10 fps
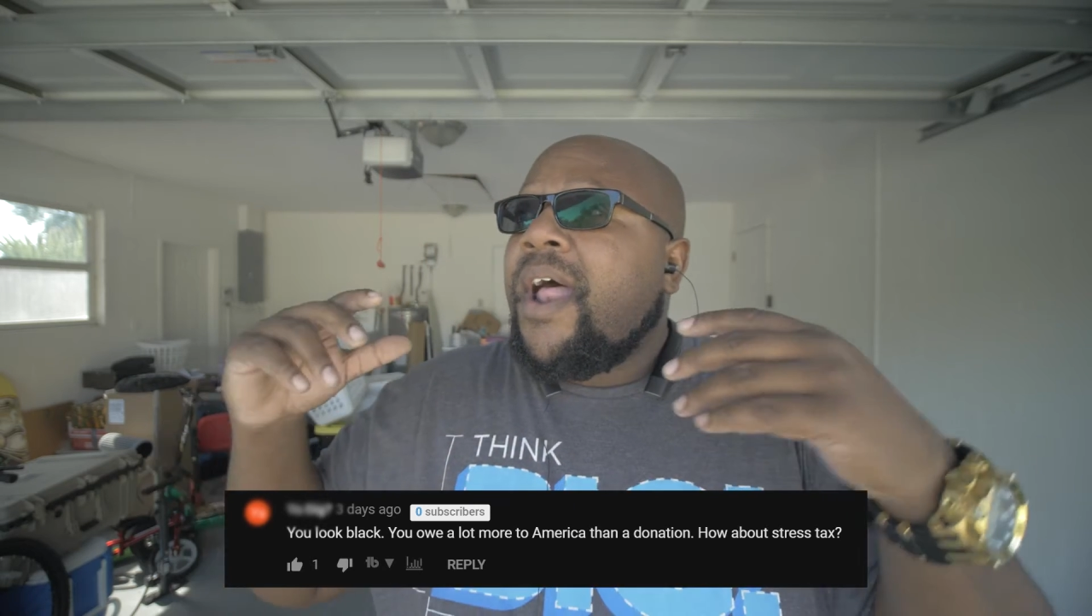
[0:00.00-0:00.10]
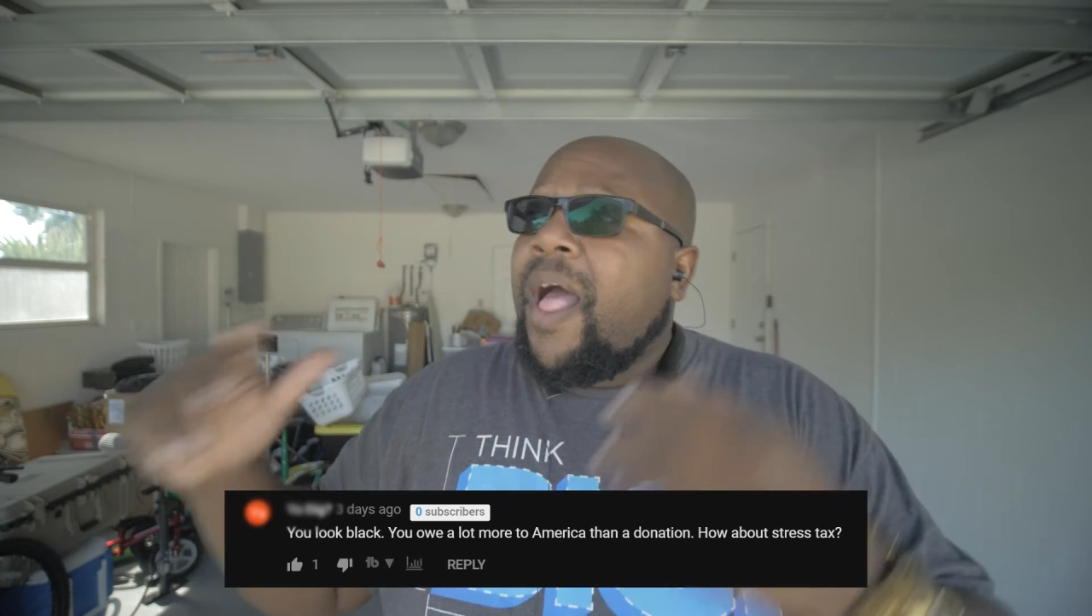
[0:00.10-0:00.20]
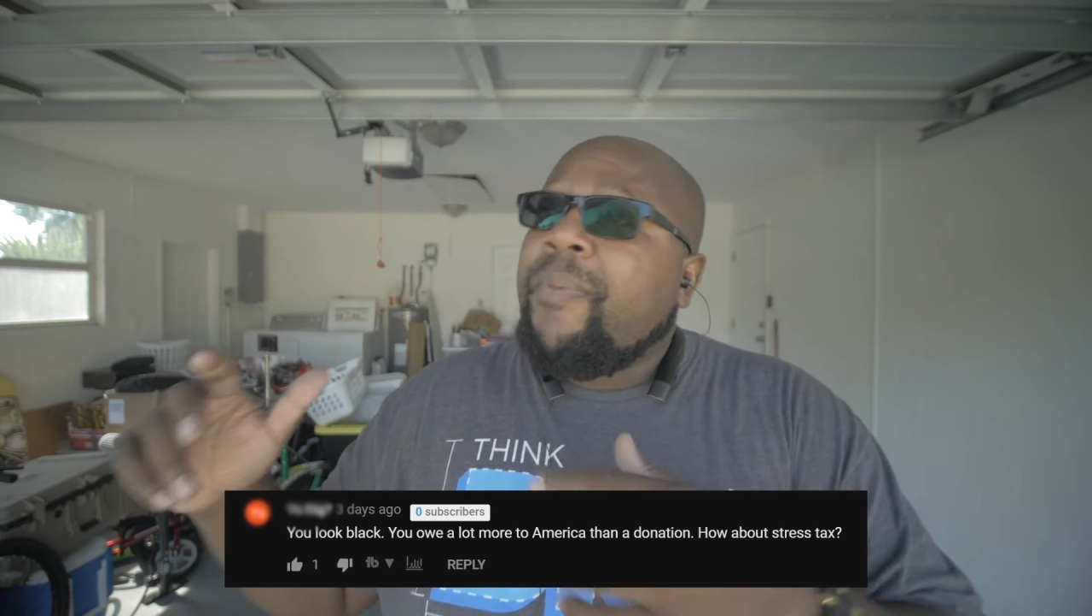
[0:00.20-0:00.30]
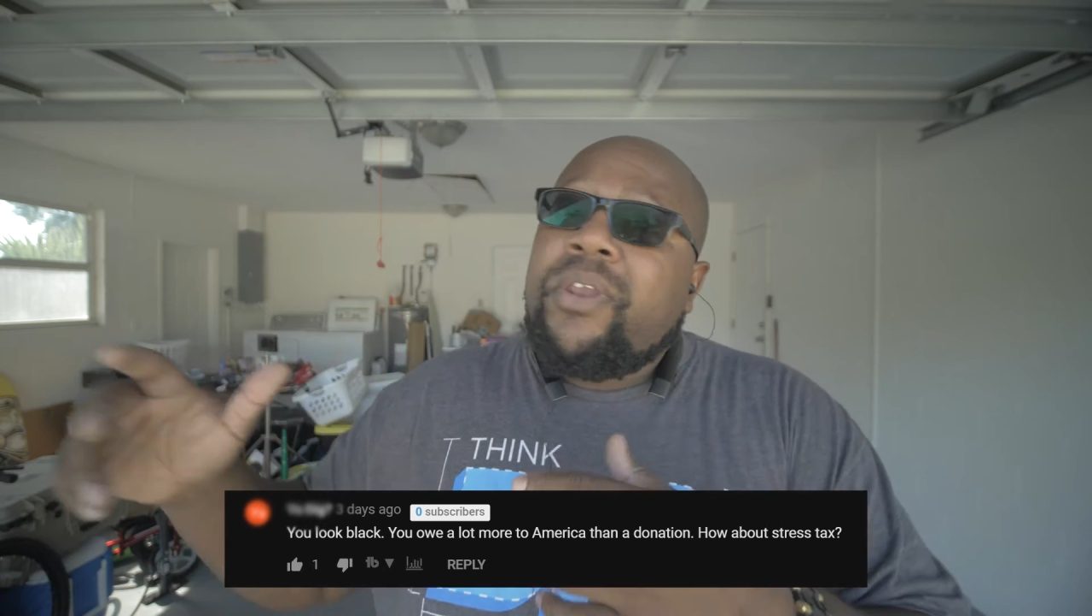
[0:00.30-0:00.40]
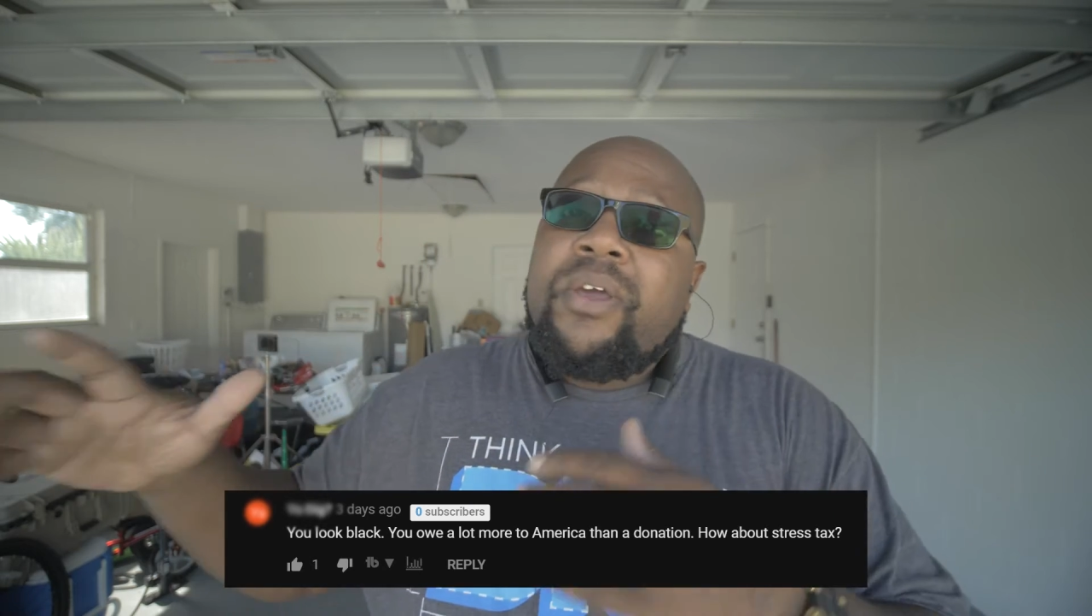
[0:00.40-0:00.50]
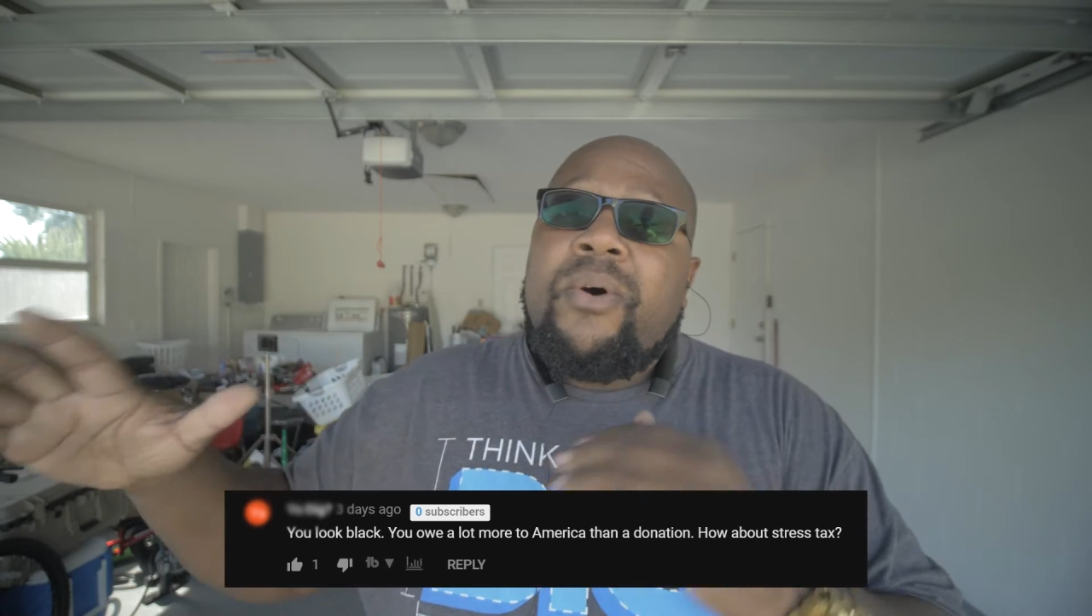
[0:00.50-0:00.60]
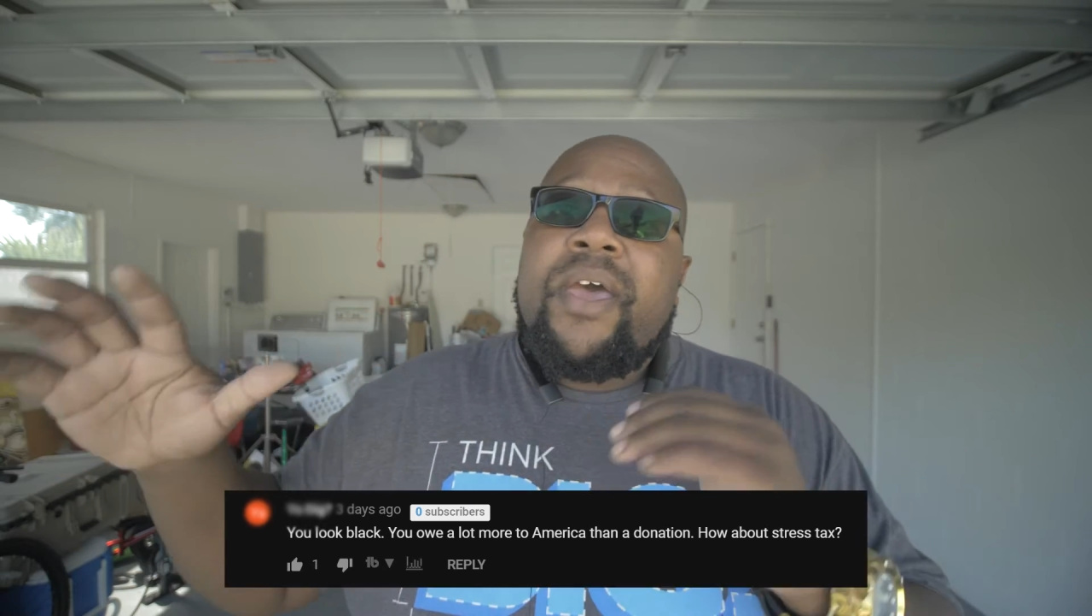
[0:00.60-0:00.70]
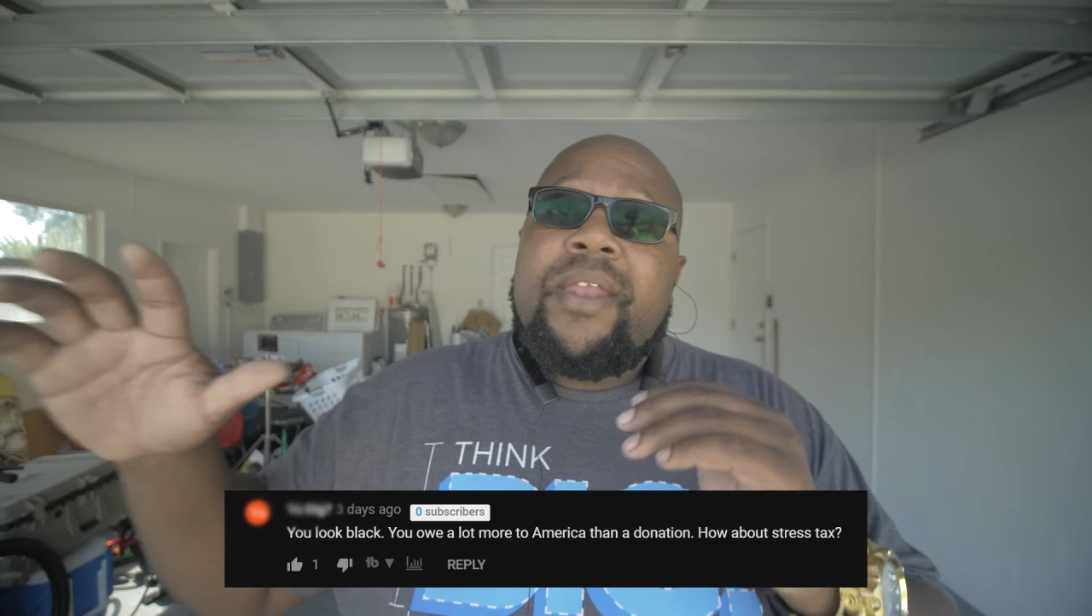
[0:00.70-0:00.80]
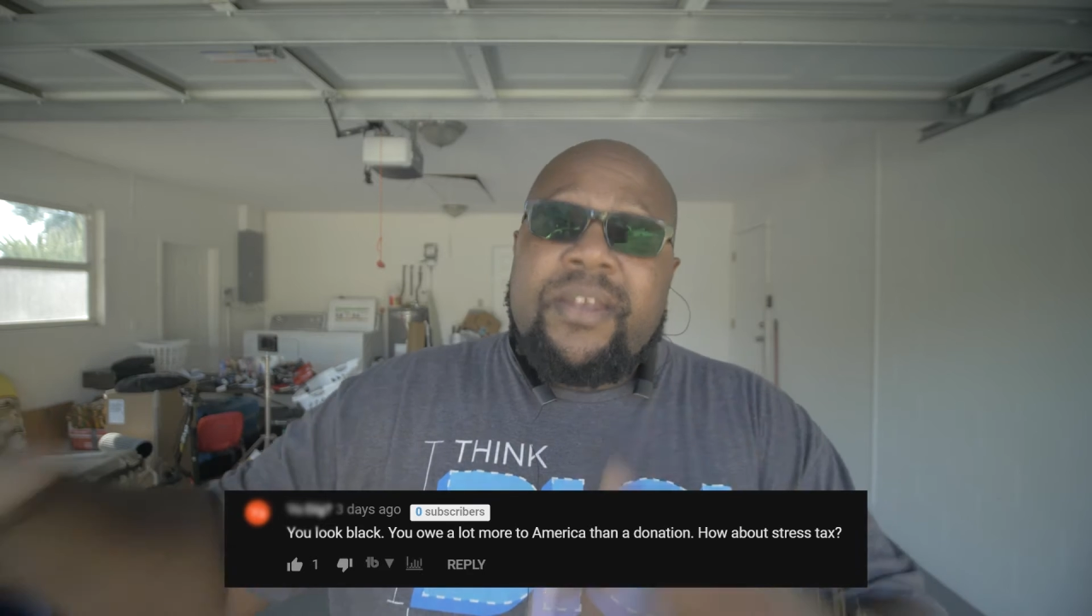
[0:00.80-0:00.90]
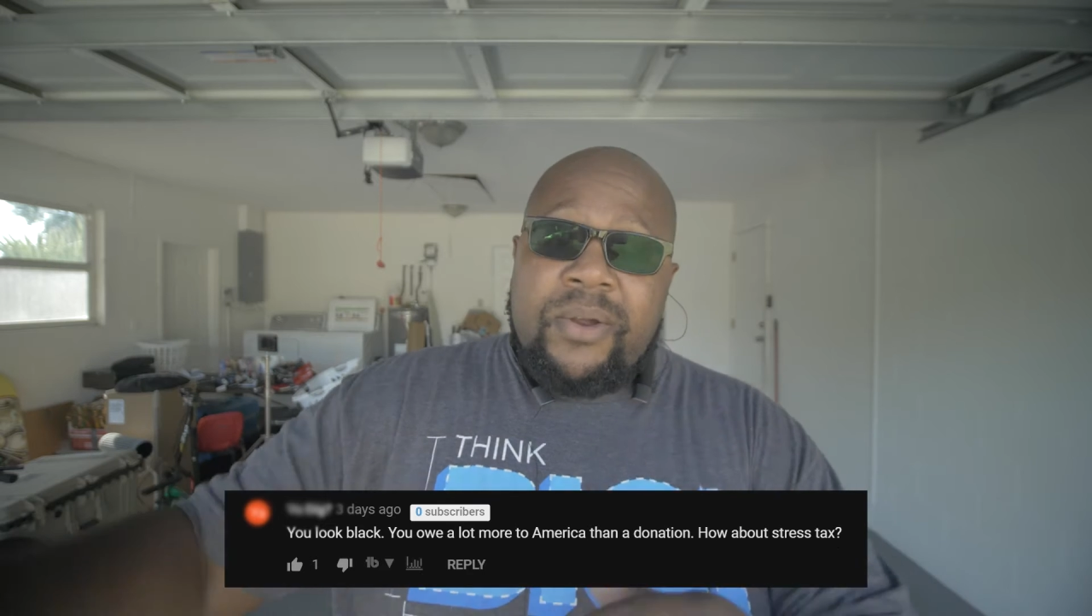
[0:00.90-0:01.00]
I'm going to go ahead and